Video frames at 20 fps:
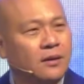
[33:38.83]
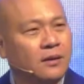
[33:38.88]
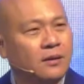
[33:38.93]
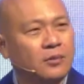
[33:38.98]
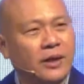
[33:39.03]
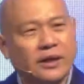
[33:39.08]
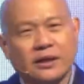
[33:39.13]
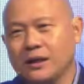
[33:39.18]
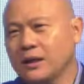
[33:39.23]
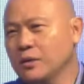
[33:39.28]

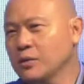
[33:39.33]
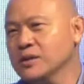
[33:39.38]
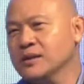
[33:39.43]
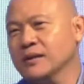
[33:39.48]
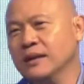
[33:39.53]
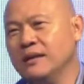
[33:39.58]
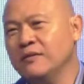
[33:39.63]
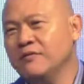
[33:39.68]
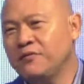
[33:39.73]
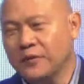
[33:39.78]
whether it was
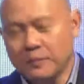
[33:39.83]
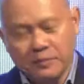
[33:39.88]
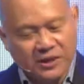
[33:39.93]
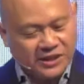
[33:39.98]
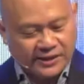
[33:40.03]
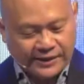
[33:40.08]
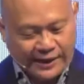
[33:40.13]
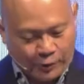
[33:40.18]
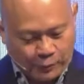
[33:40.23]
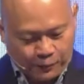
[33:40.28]
the infamous
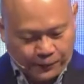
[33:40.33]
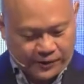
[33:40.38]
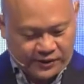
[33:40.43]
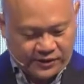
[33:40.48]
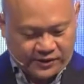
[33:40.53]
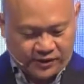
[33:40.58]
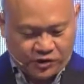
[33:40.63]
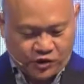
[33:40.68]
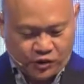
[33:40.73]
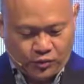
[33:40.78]
town
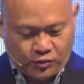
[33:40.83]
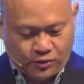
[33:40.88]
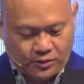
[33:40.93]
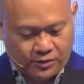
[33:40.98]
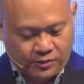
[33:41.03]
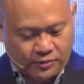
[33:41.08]
prostitute,